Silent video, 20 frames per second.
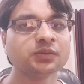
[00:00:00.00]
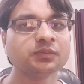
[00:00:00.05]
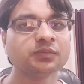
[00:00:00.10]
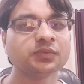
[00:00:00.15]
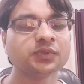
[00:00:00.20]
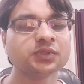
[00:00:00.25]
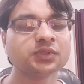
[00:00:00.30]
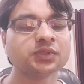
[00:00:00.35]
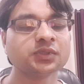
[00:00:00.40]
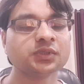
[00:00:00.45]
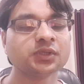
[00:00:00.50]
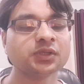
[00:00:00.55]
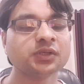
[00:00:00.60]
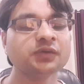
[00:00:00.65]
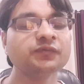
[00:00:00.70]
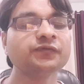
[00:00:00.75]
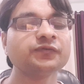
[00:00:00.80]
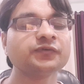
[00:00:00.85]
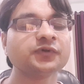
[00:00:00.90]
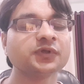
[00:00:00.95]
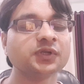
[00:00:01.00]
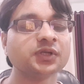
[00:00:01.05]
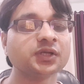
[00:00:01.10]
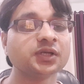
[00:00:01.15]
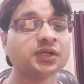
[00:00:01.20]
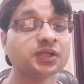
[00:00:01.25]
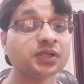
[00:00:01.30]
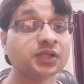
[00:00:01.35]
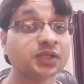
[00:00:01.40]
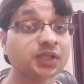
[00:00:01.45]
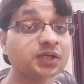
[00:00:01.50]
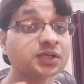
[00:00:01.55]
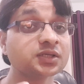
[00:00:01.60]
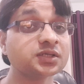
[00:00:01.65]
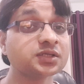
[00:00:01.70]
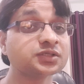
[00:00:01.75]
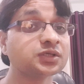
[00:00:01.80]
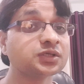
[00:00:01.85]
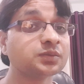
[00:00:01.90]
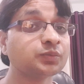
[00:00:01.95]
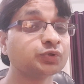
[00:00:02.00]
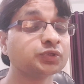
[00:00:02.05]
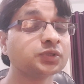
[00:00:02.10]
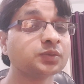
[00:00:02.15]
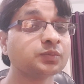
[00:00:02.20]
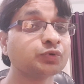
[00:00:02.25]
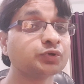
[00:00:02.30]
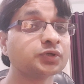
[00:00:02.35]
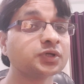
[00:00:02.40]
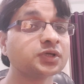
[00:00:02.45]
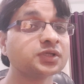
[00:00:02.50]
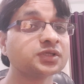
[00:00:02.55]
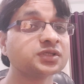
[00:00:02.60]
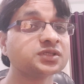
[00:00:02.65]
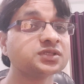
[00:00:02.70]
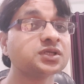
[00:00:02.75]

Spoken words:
But if air conduction more than bone conduction,